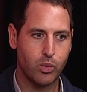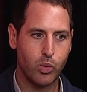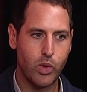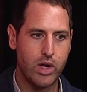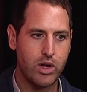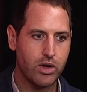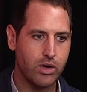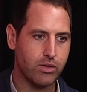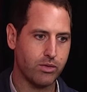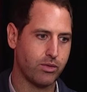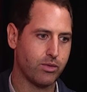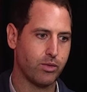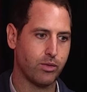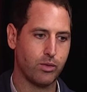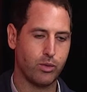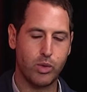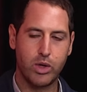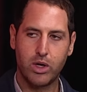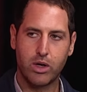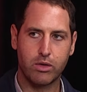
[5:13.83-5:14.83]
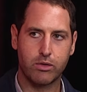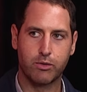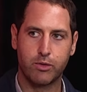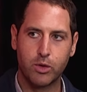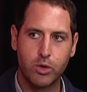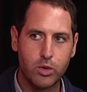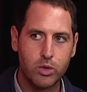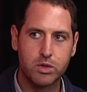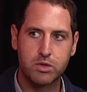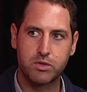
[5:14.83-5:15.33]
we're not we're not
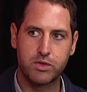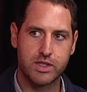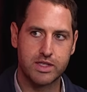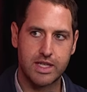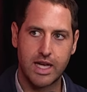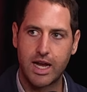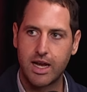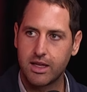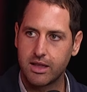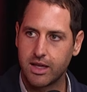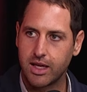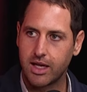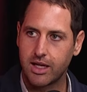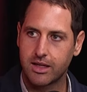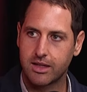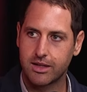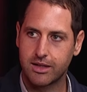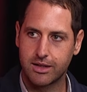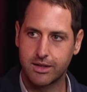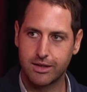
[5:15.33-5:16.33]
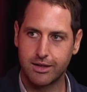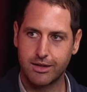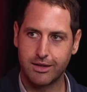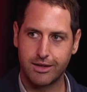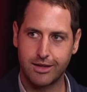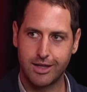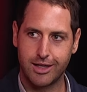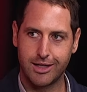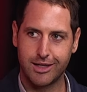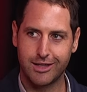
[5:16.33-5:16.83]
fools for saying that.
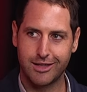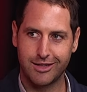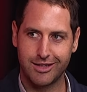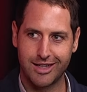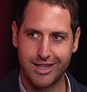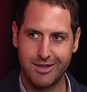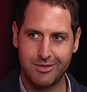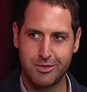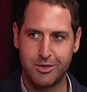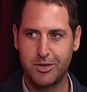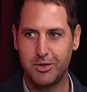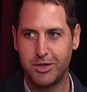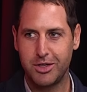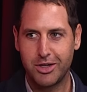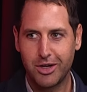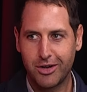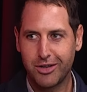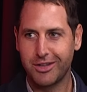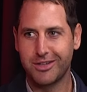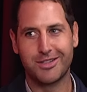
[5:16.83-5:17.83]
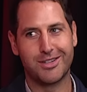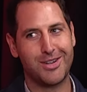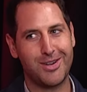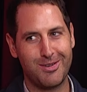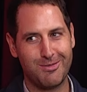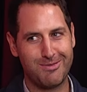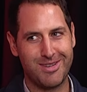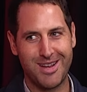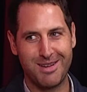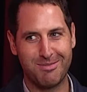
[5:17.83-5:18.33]
Uh, and you know the
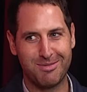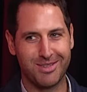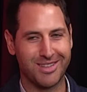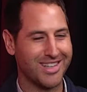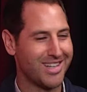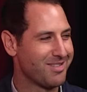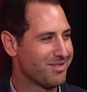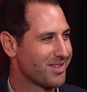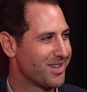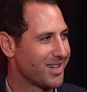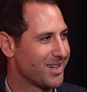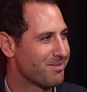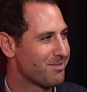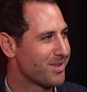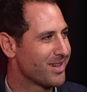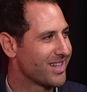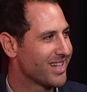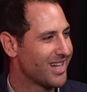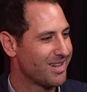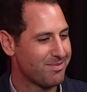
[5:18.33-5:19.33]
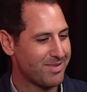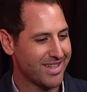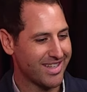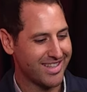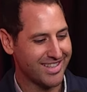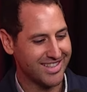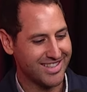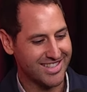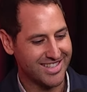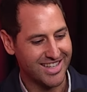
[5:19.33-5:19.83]
two people that I'm going to bring up
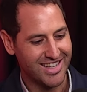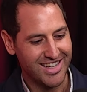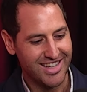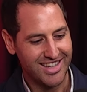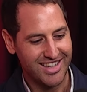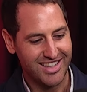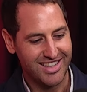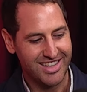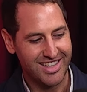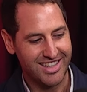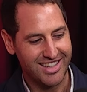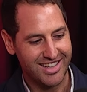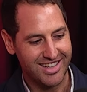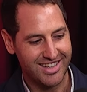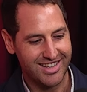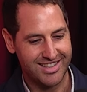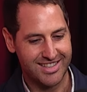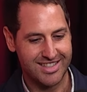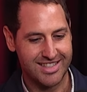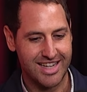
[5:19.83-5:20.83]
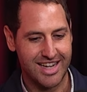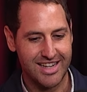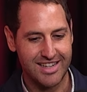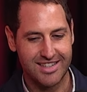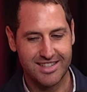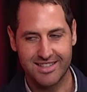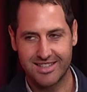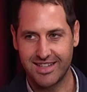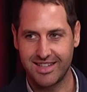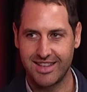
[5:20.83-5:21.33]
because they're at
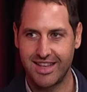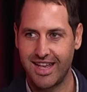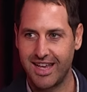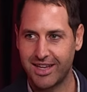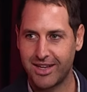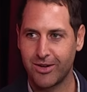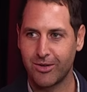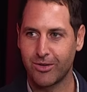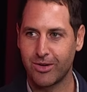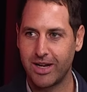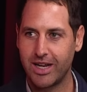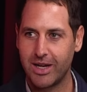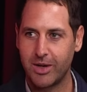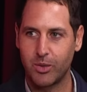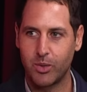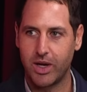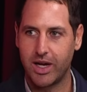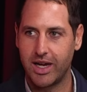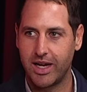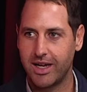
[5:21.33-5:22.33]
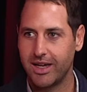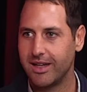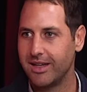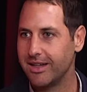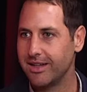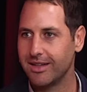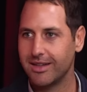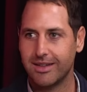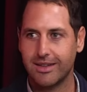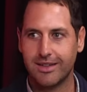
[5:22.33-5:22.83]
stages in their career where,
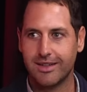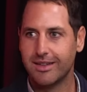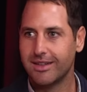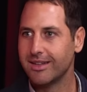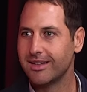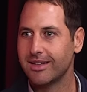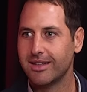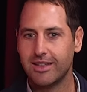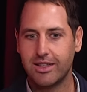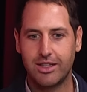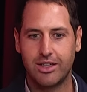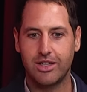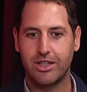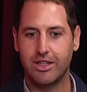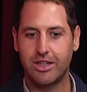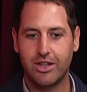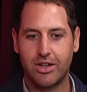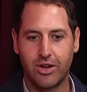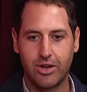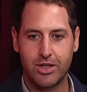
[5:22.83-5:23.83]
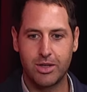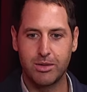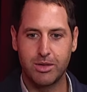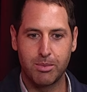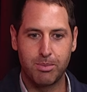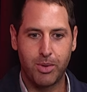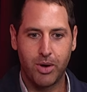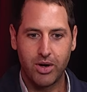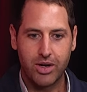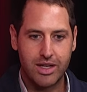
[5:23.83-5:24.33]
you know,
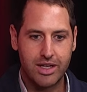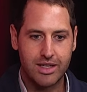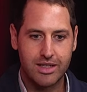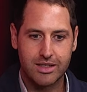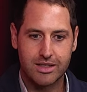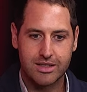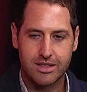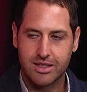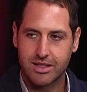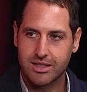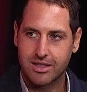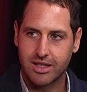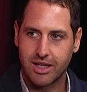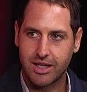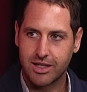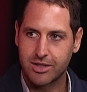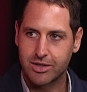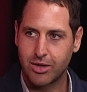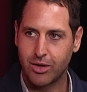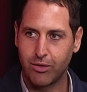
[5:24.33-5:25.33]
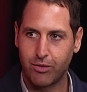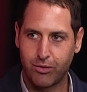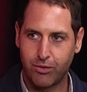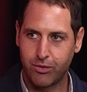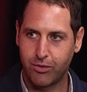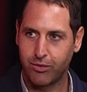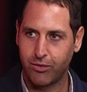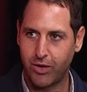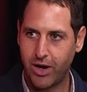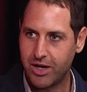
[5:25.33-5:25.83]
the body is just like so
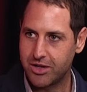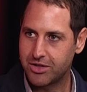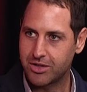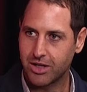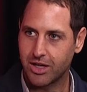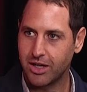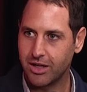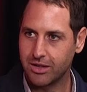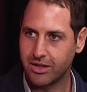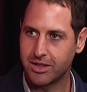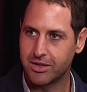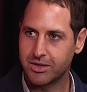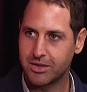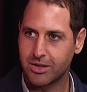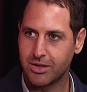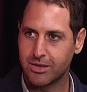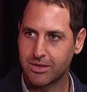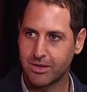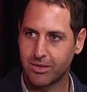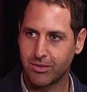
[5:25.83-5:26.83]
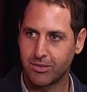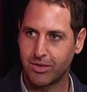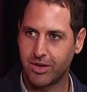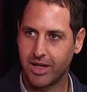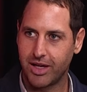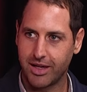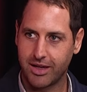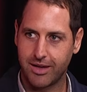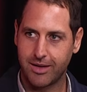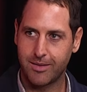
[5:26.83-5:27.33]
fragile in terms of
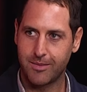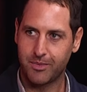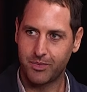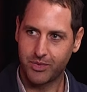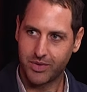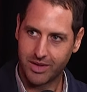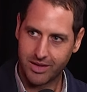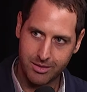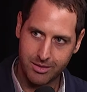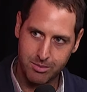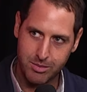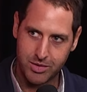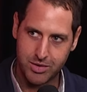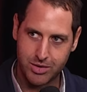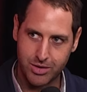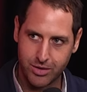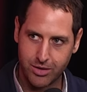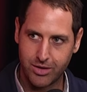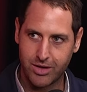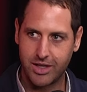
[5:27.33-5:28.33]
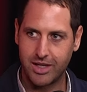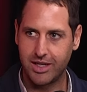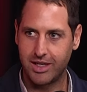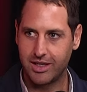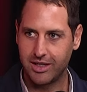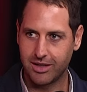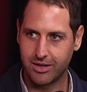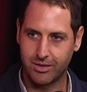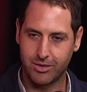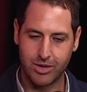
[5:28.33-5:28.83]
like
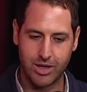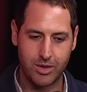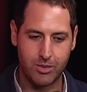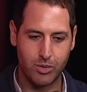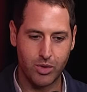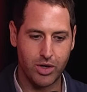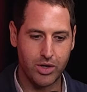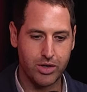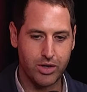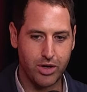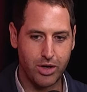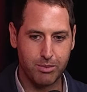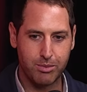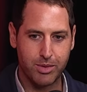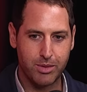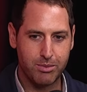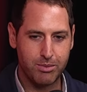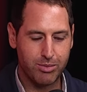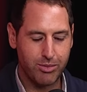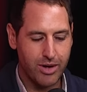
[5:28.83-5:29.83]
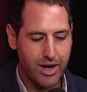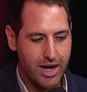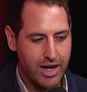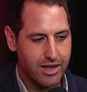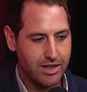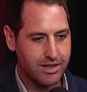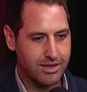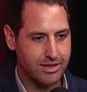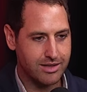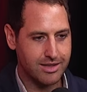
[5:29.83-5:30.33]
maturity and, and whatnot. But
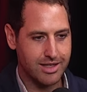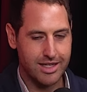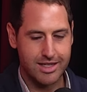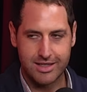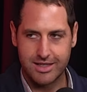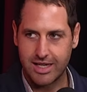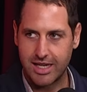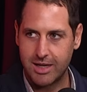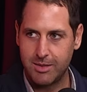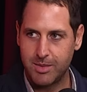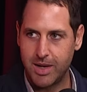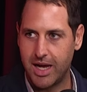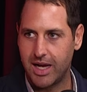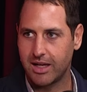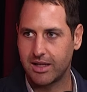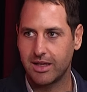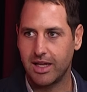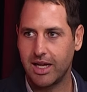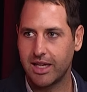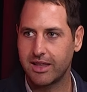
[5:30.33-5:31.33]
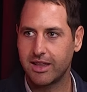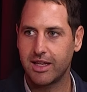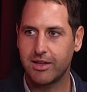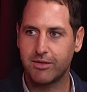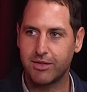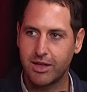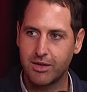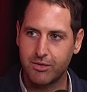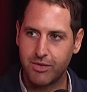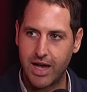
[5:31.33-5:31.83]
Brown and, and T Mac, like
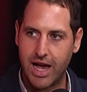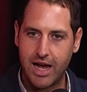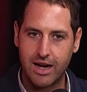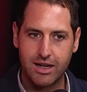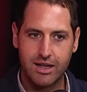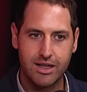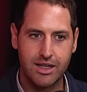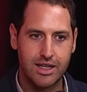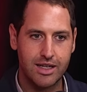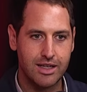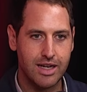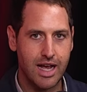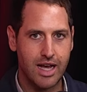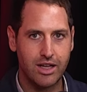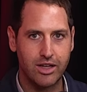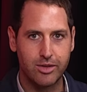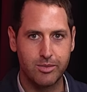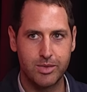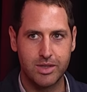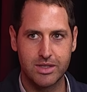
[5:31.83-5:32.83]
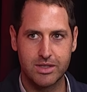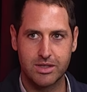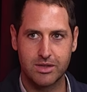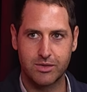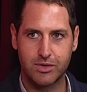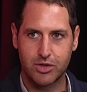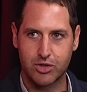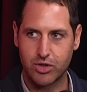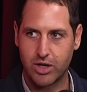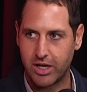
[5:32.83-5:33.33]
they've they've added in
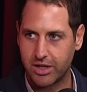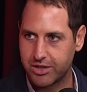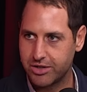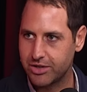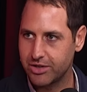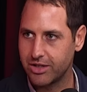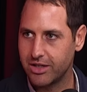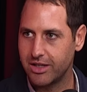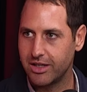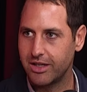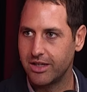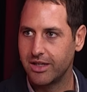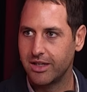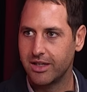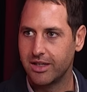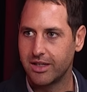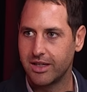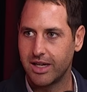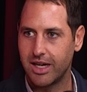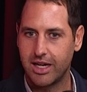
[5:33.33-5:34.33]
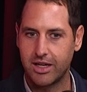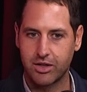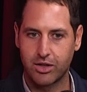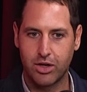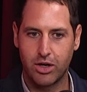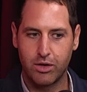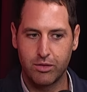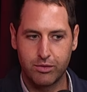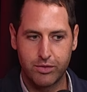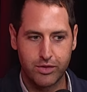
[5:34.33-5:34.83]
elements of structure
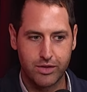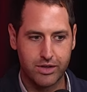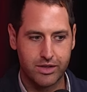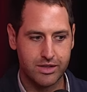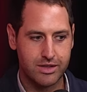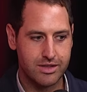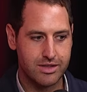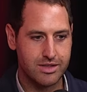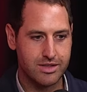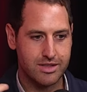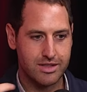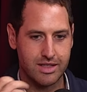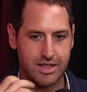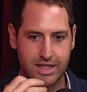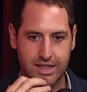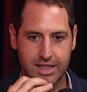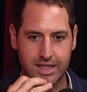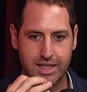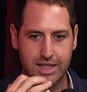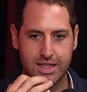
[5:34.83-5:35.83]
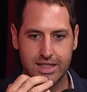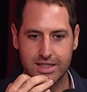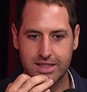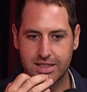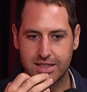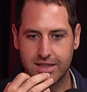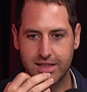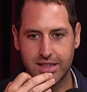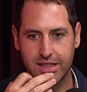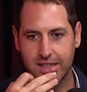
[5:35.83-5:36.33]
and confidence
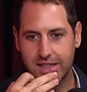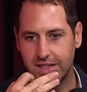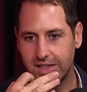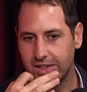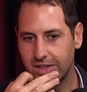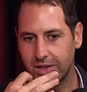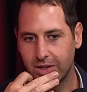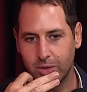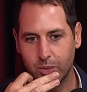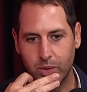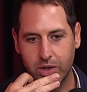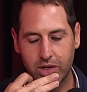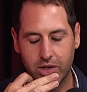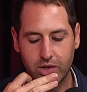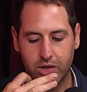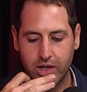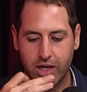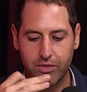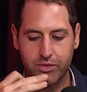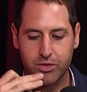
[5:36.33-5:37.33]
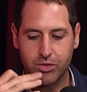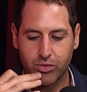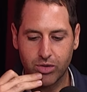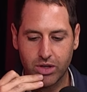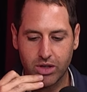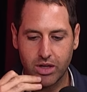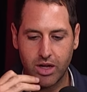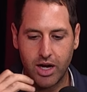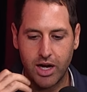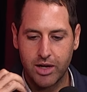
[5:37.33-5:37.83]
that, you know, we don't have to
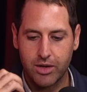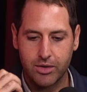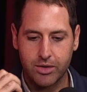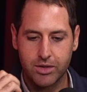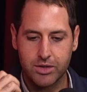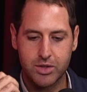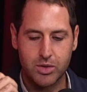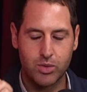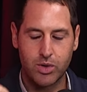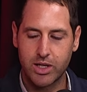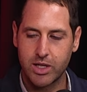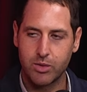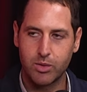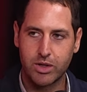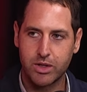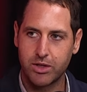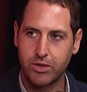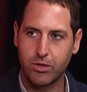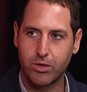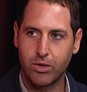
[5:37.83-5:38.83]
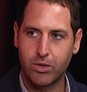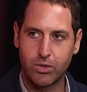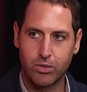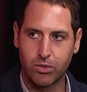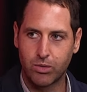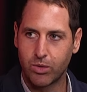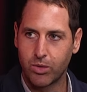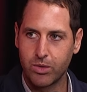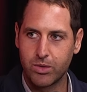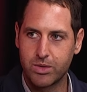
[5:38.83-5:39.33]
rely on a twenty one year
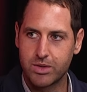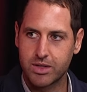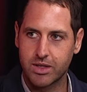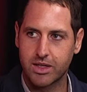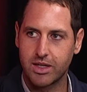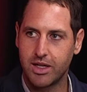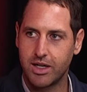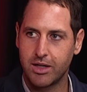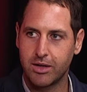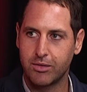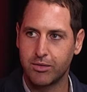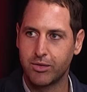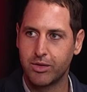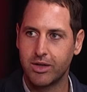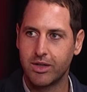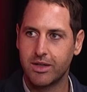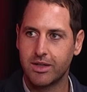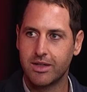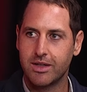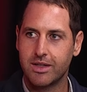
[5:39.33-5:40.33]
old Rue to kind of